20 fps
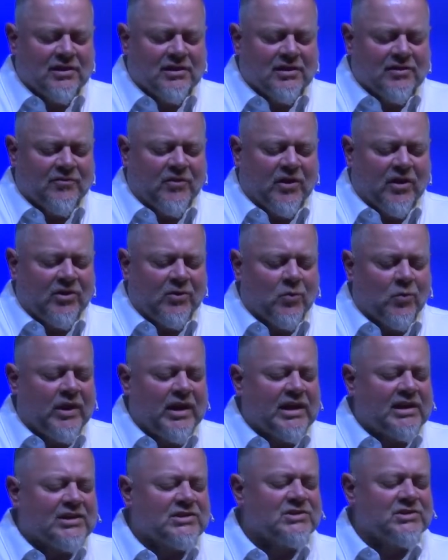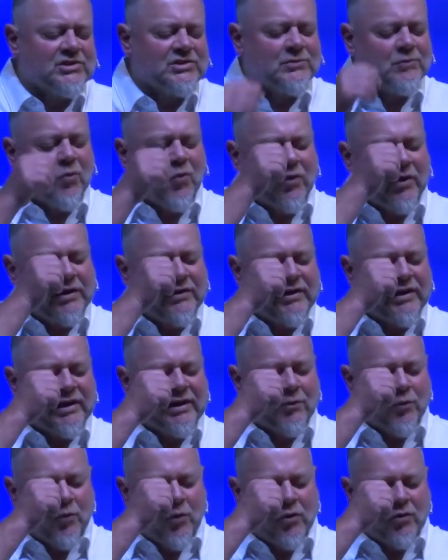Father, we ask this morning that
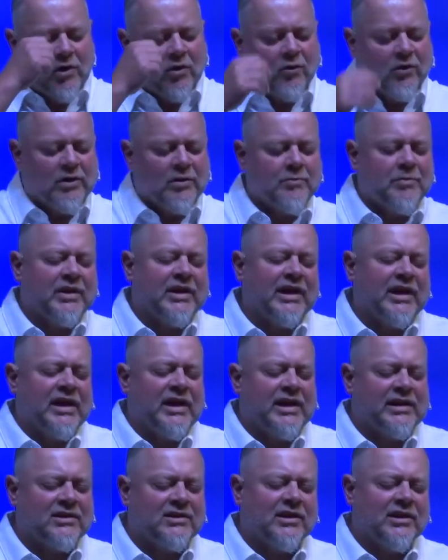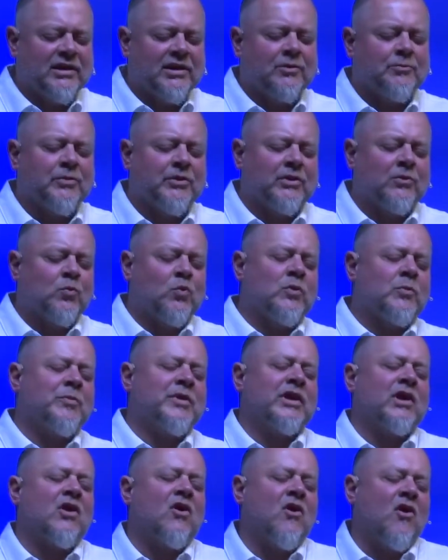it won't only be a head thing, but it will be
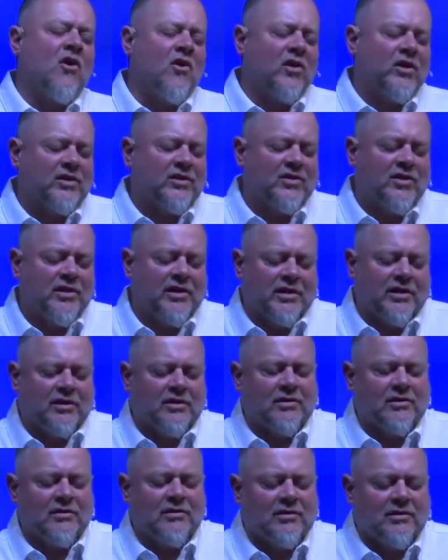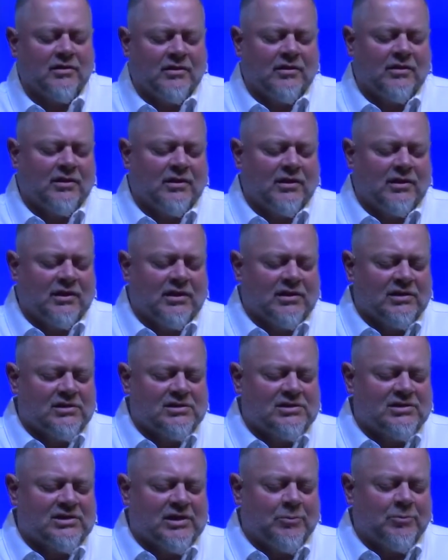a heart thing,
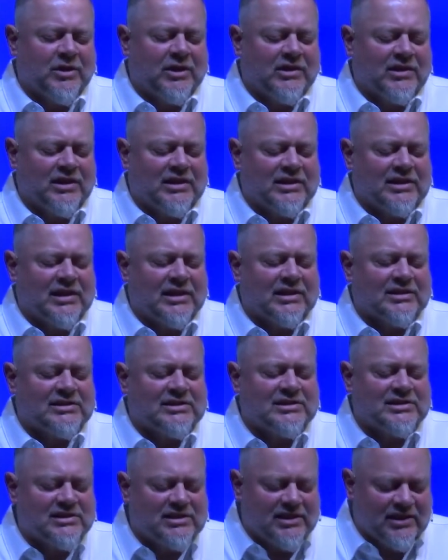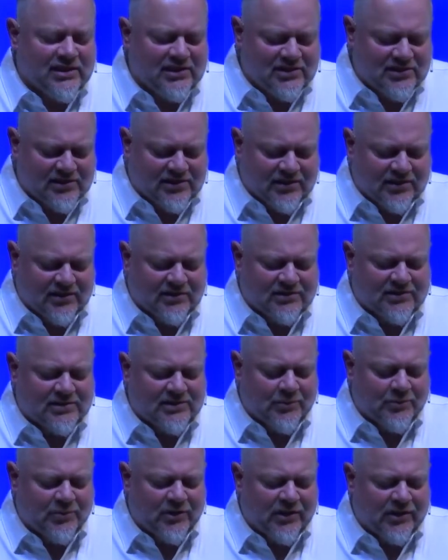something that sinks in,
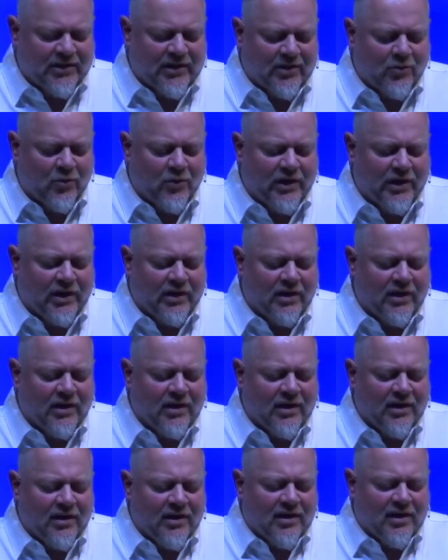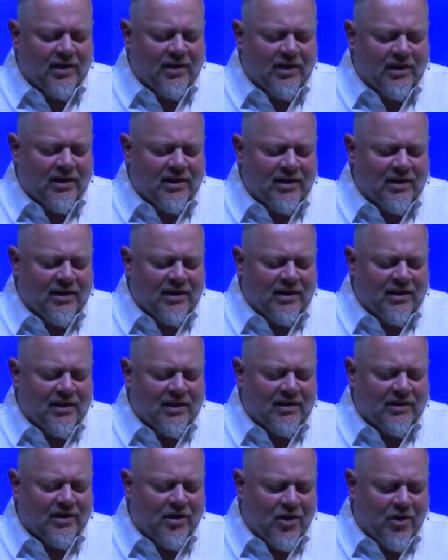something that we
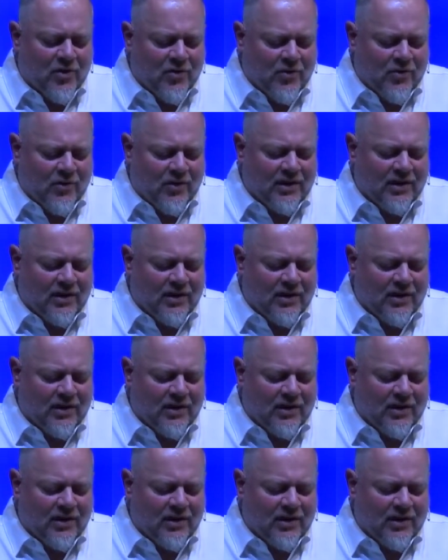know,